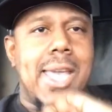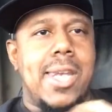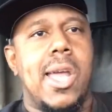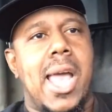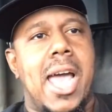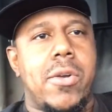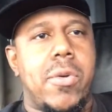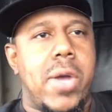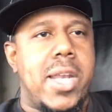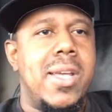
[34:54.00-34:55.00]
need to get their
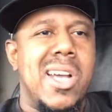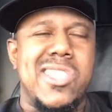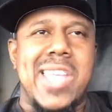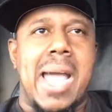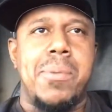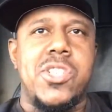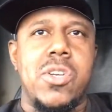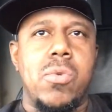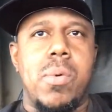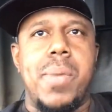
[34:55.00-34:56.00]
line of credit
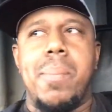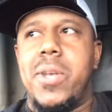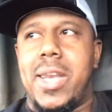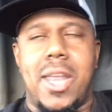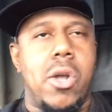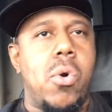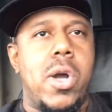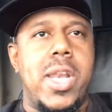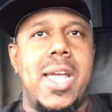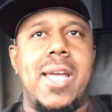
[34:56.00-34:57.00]
established too. Remember that they're
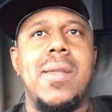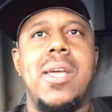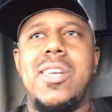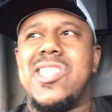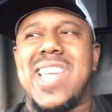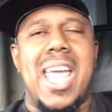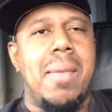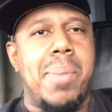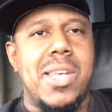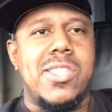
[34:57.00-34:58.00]
going in the
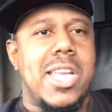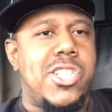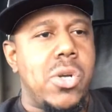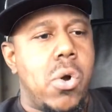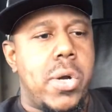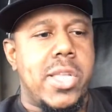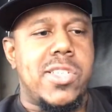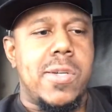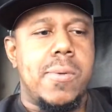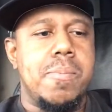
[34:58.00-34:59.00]
same business that you're going
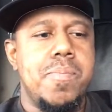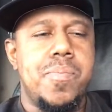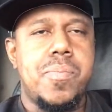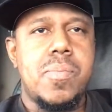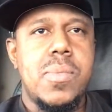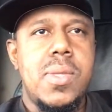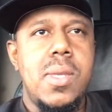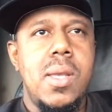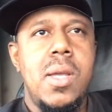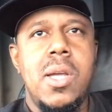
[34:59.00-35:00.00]
into.
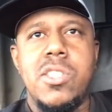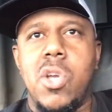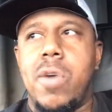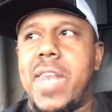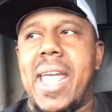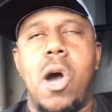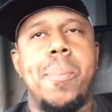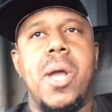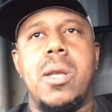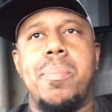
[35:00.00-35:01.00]
So if they
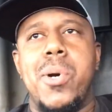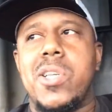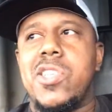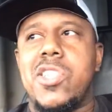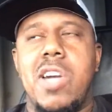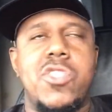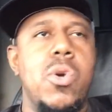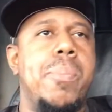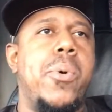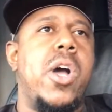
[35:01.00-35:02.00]
open up the books and stuff to
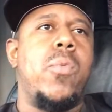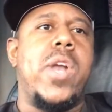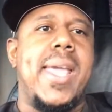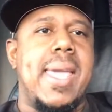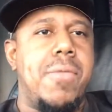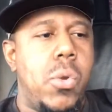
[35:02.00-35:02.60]
a point where they're giving you